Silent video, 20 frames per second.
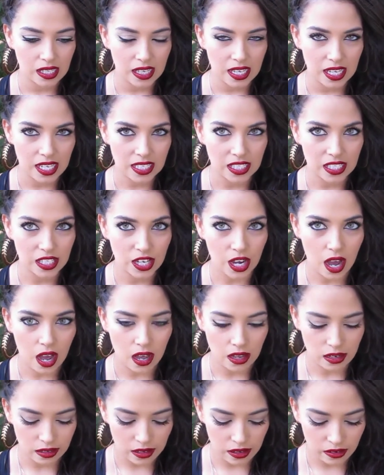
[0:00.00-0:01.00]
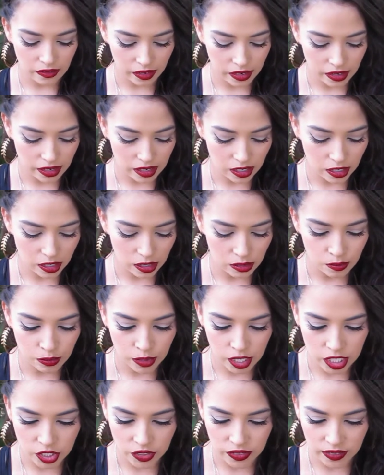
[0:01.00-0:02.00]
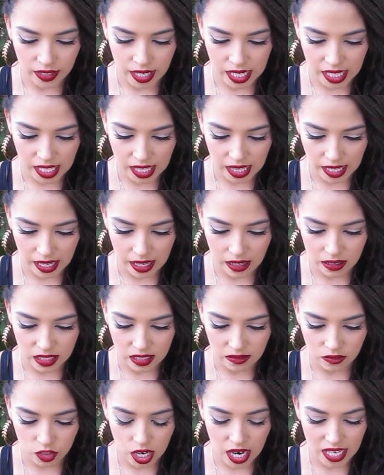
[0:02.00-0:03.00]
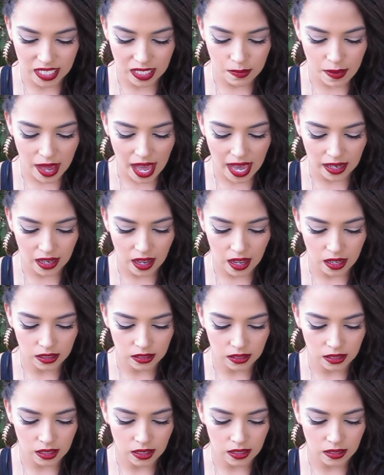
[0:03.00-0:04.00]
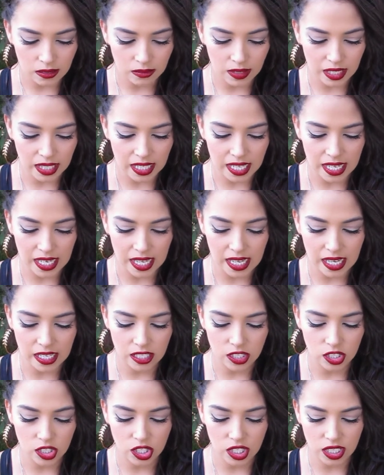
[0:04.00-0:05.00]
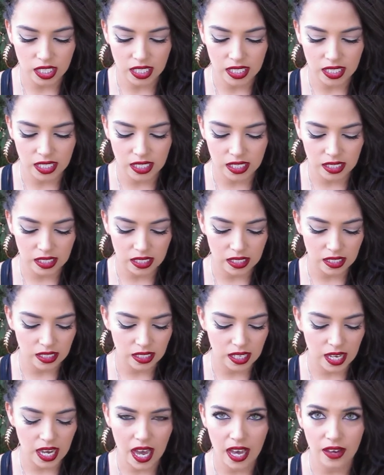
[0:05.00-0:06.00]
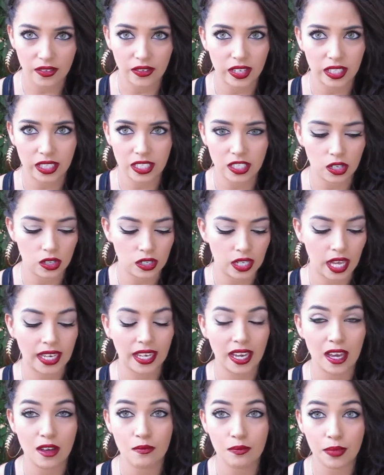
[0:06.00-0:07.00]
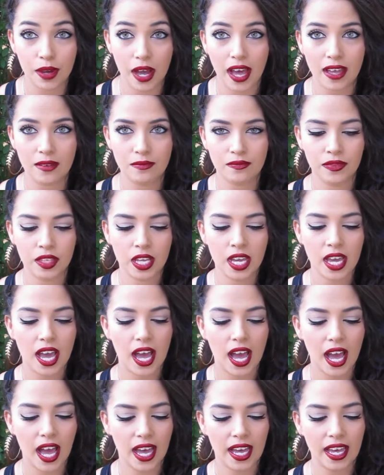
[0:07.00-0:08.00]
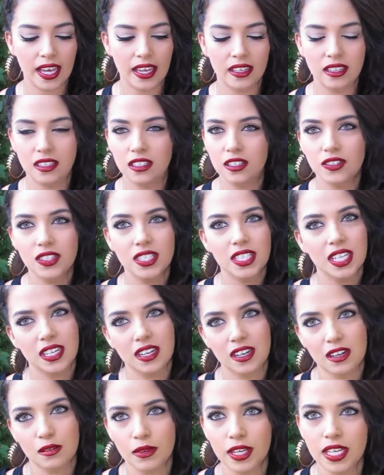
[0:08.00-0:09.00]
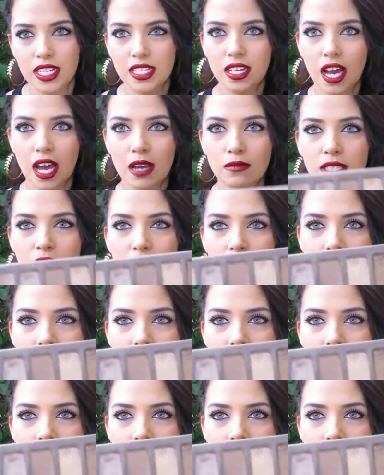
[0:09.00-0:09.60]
it's not a very good brush for anything else. I tried to pack color on with it, and it's just, I really don't like it. But you've seen it a million times.